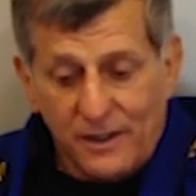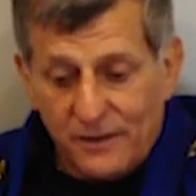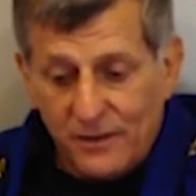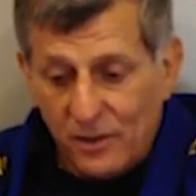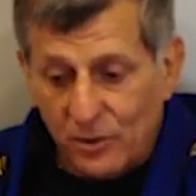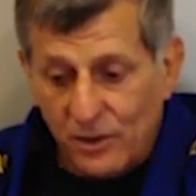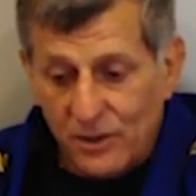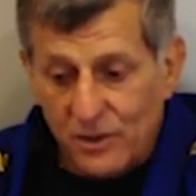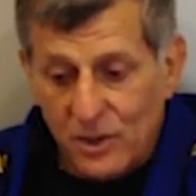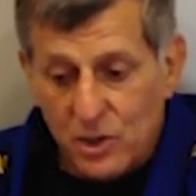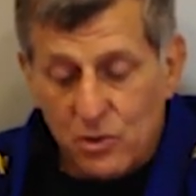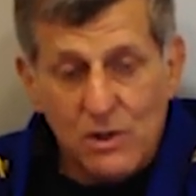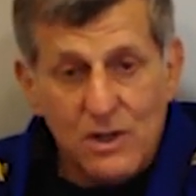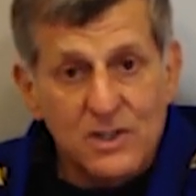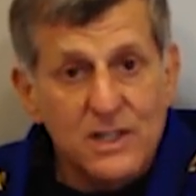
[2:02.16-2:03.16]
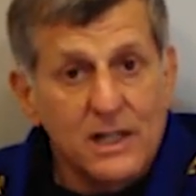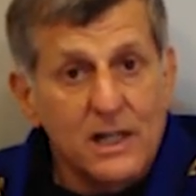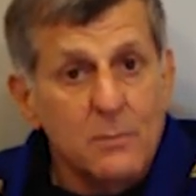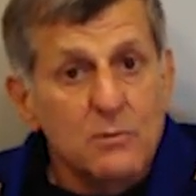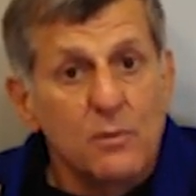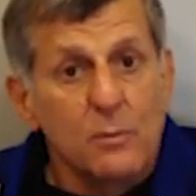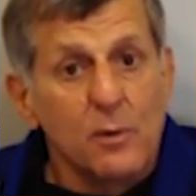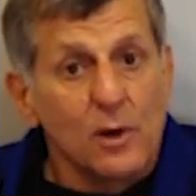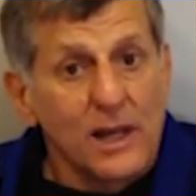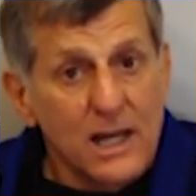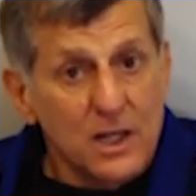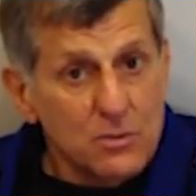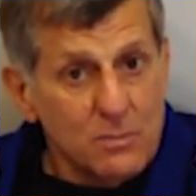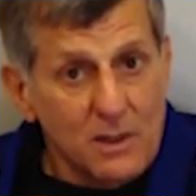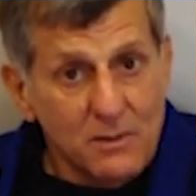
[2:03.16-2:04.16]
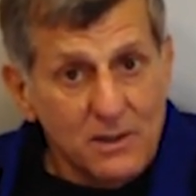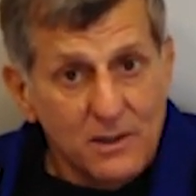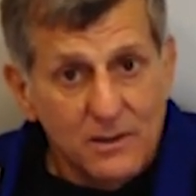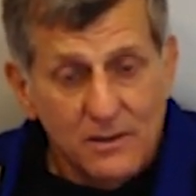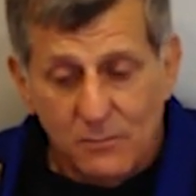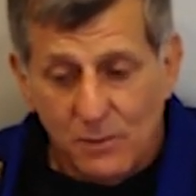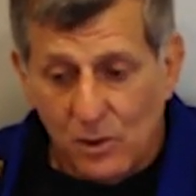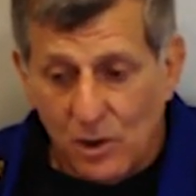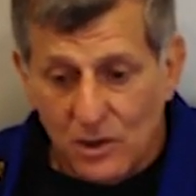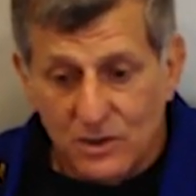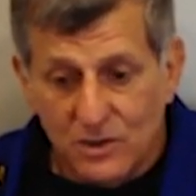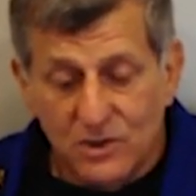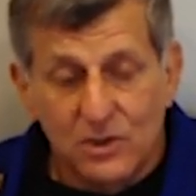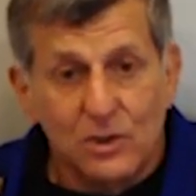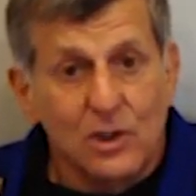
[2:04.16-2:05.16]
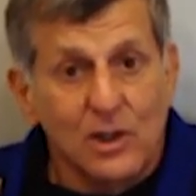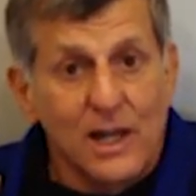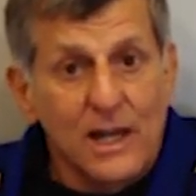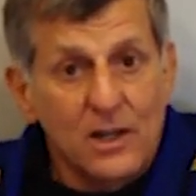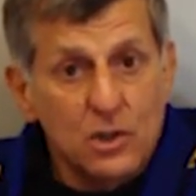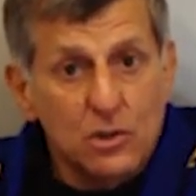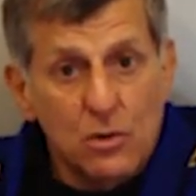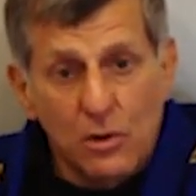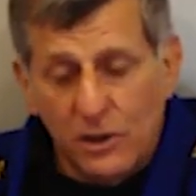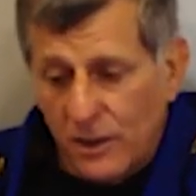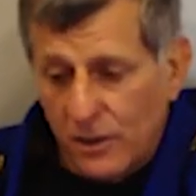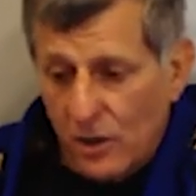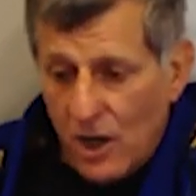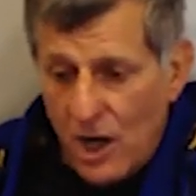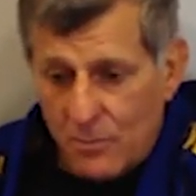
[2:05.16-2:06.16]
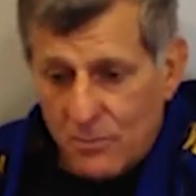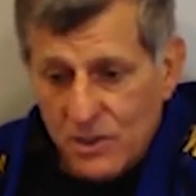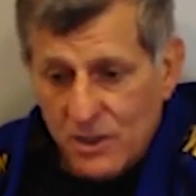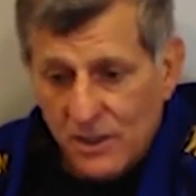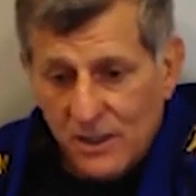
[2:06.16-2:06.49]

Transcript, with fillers: you know, the strength that comes from your legs, maybe, because you see your leg is stronger than your arms.